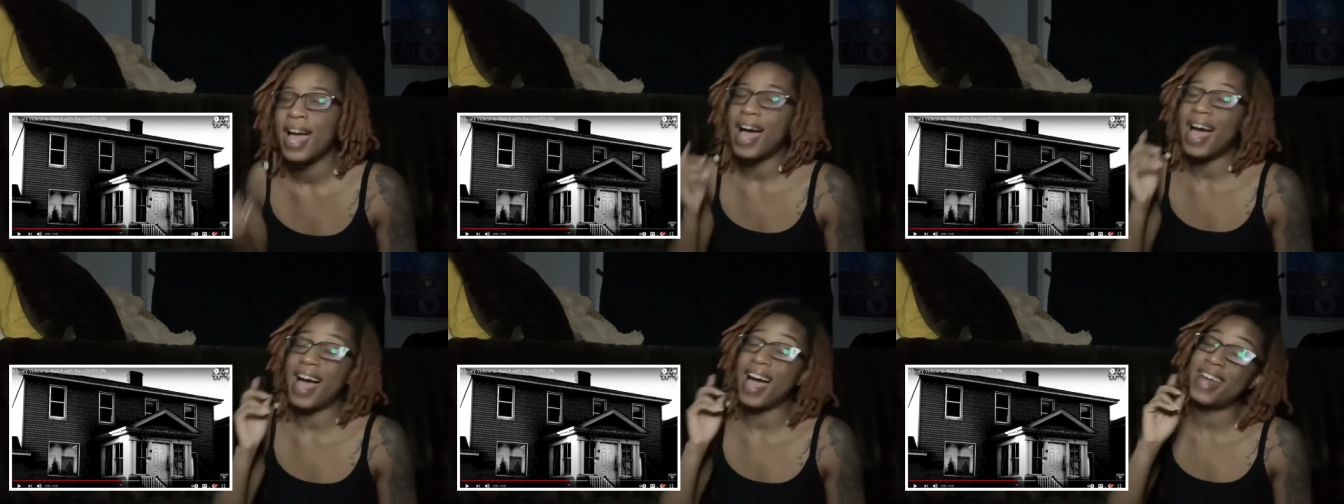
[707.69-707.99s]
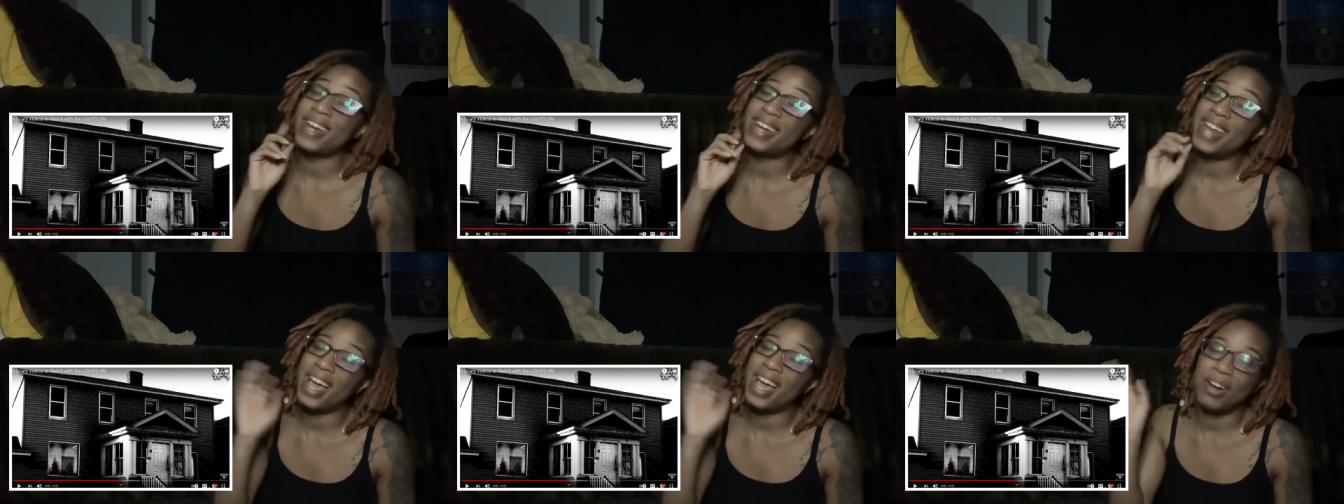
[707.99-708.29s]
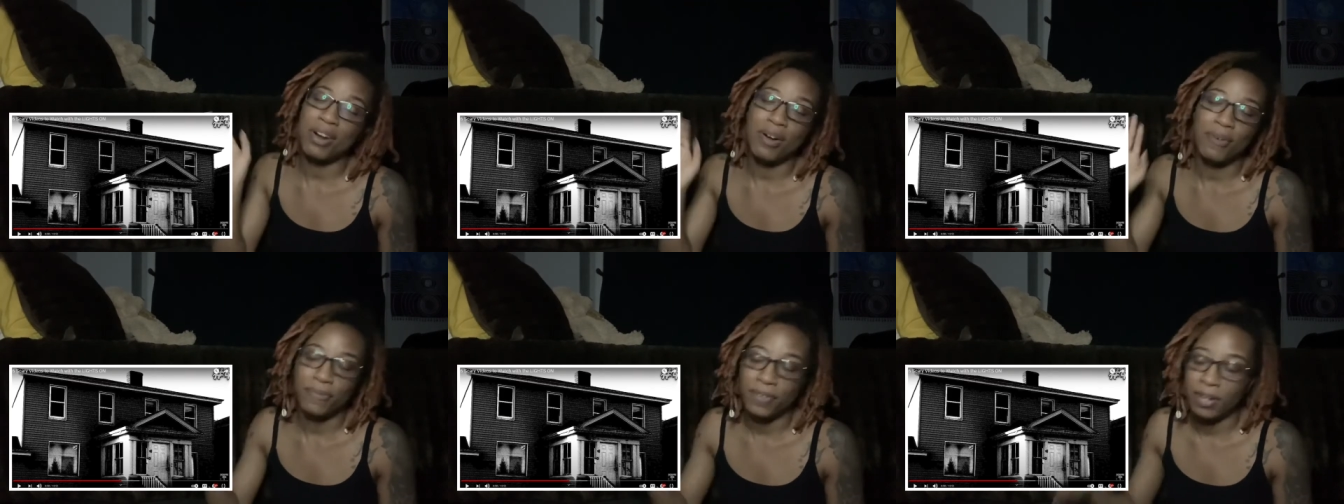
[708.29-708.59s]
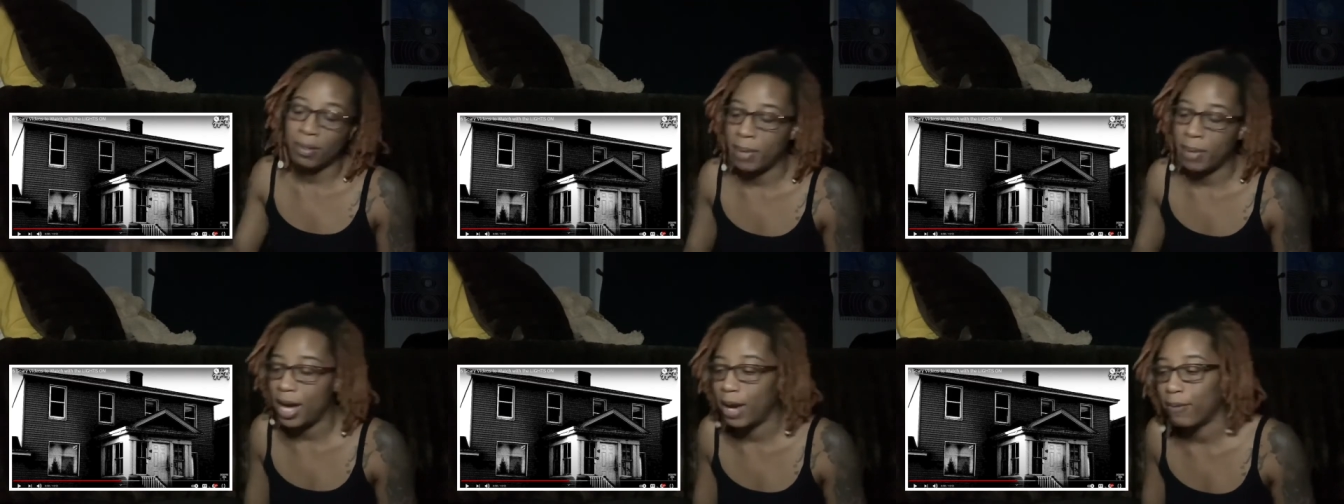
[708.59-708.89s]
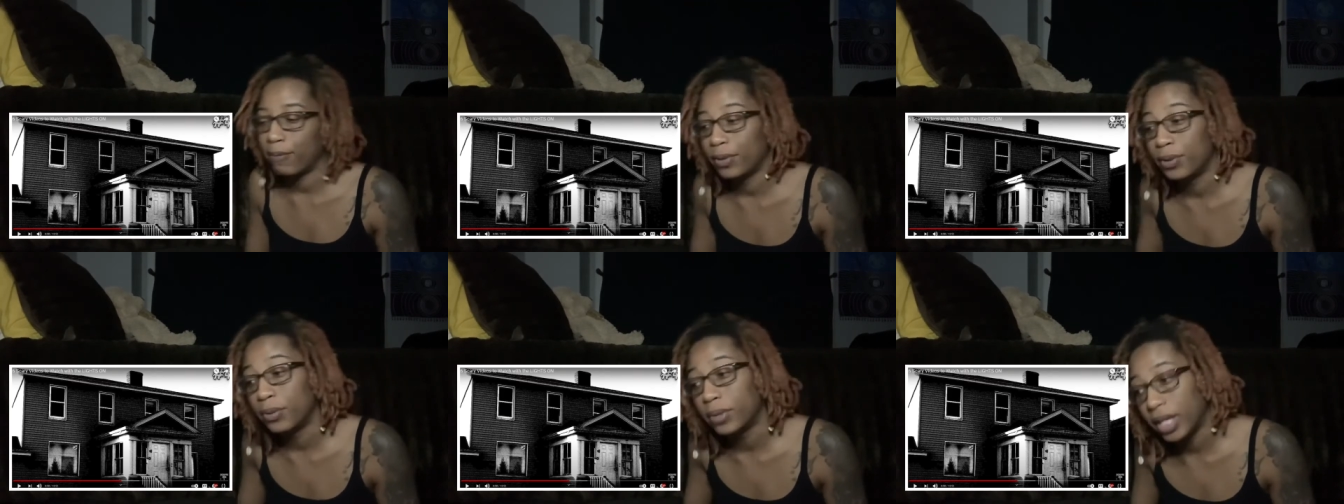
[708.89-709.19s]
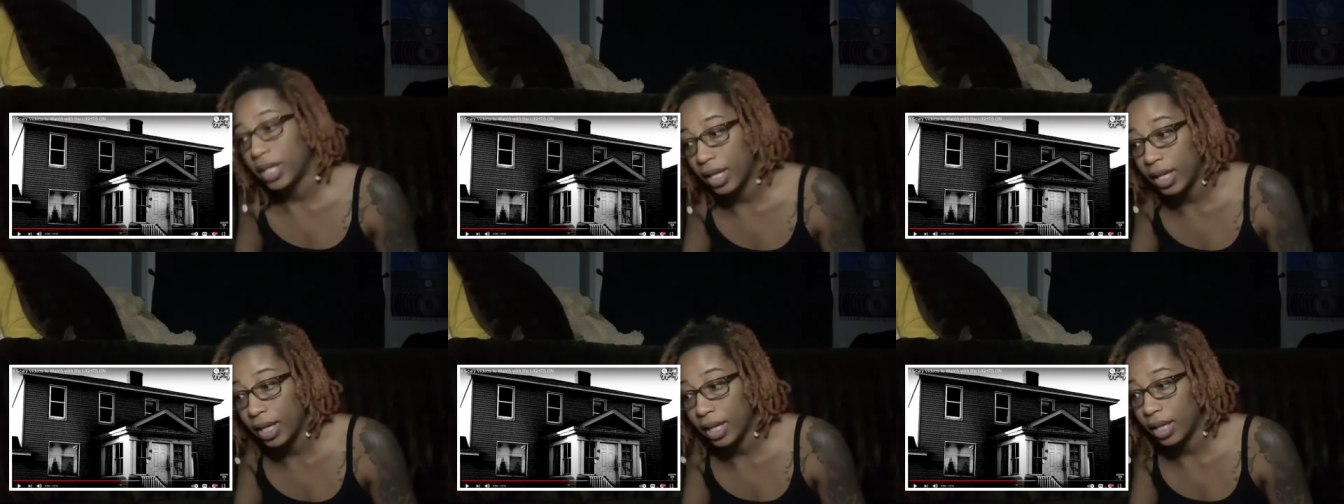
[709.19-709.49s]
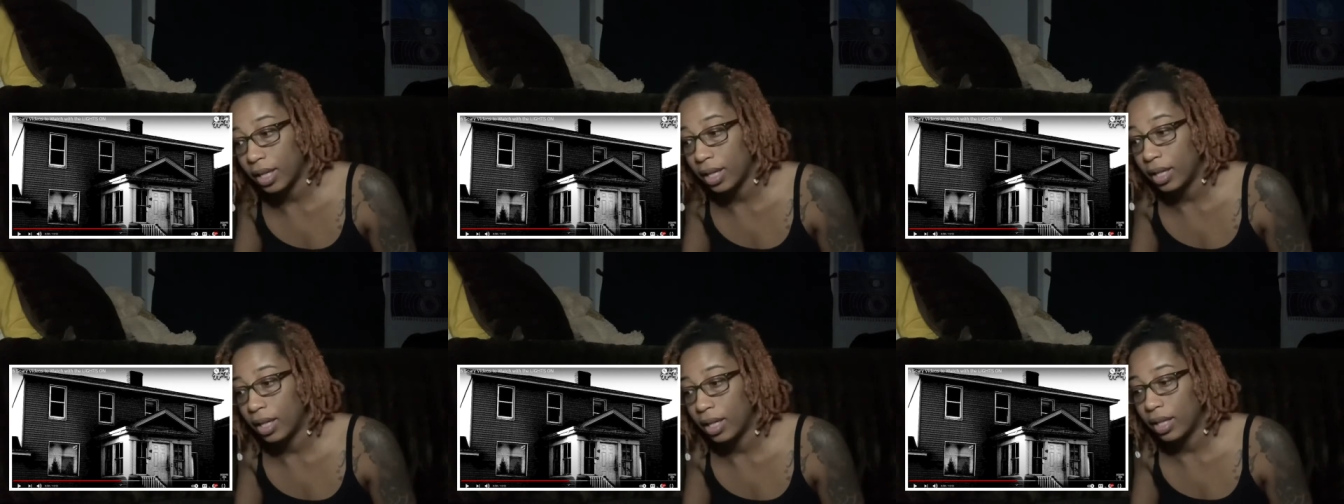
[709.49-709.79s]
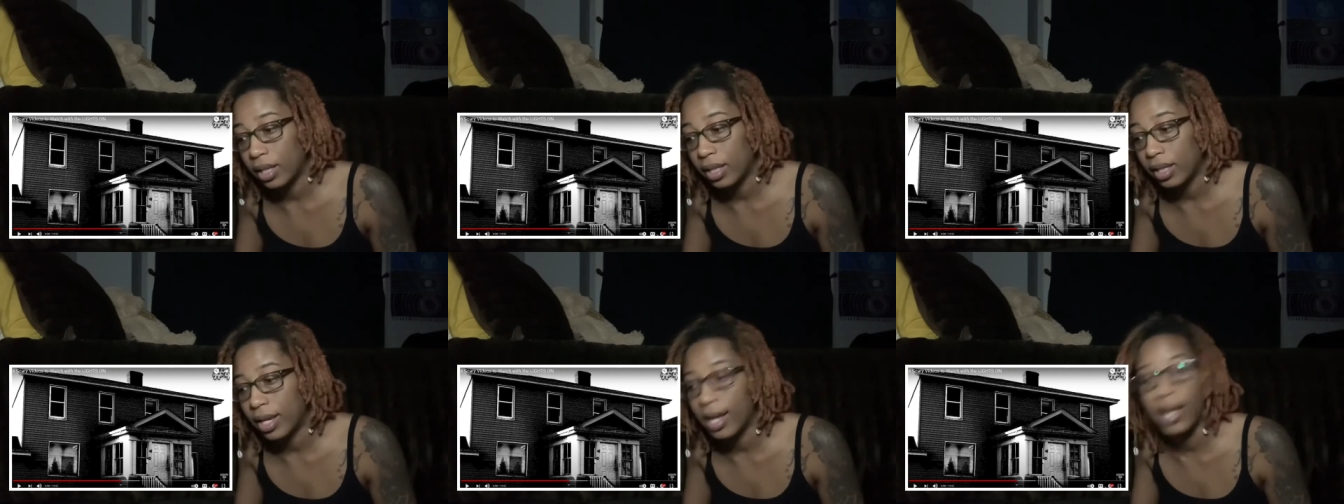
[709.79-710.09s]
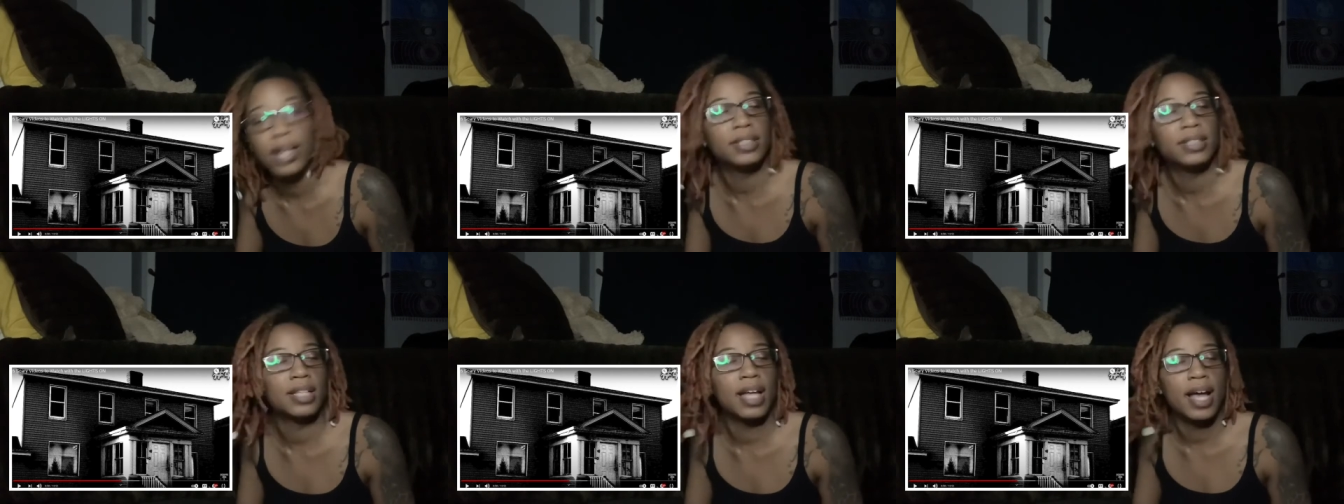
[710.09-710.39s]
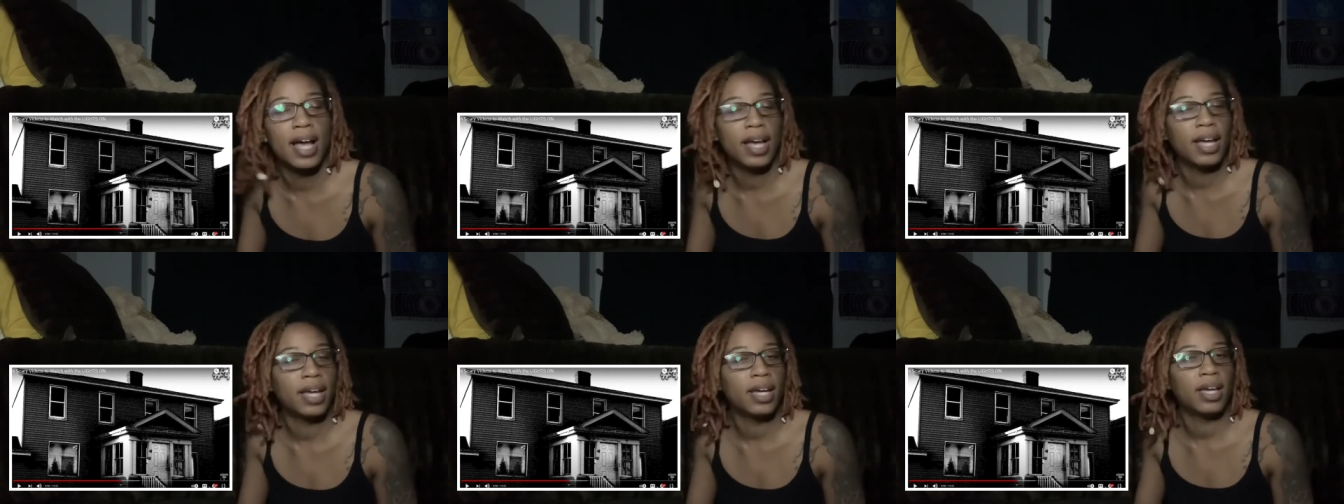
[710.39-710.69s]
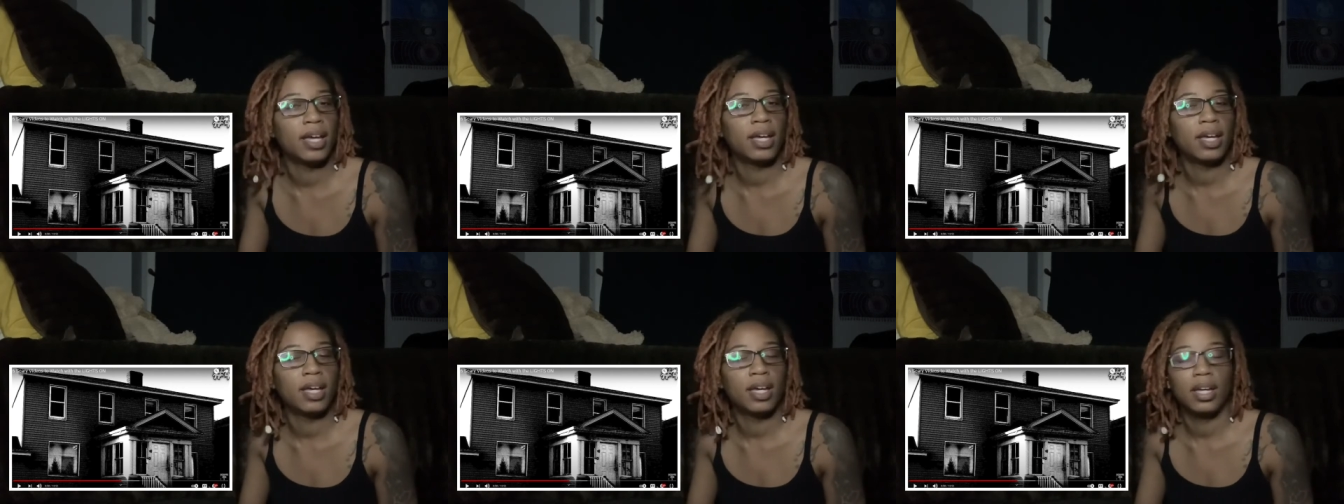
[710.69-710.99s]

I now don't feel bad for you, Ken. Because, like,